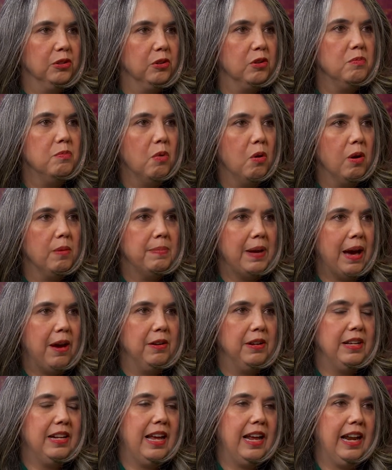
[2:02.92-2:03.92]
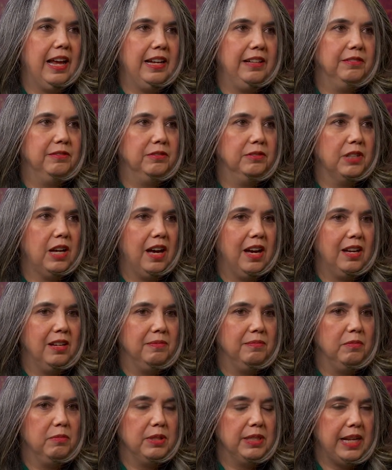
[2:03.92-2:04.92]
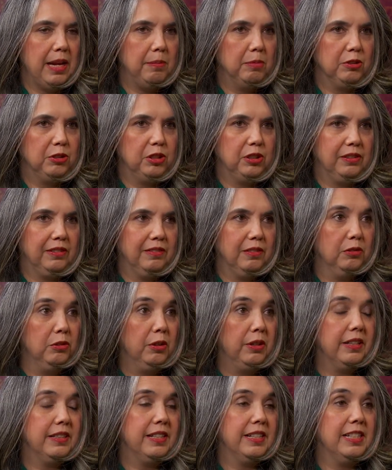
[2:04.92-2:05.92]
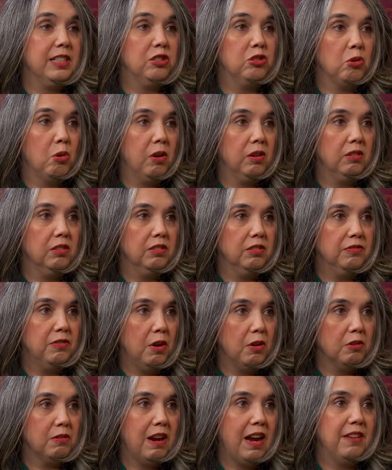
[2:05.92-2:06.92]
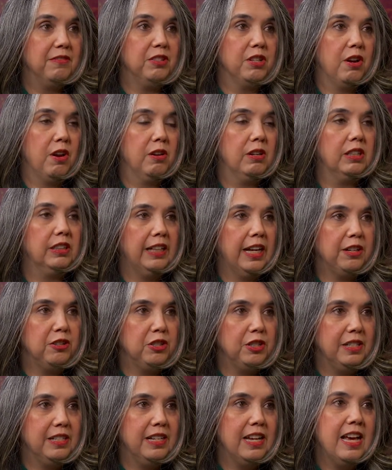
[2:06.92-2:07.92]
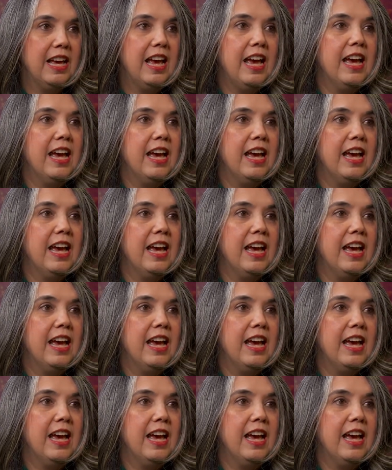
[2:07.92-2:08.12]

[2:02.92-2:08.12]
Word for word: learn more about it and I um, was able to look at the historical photographs in our collection.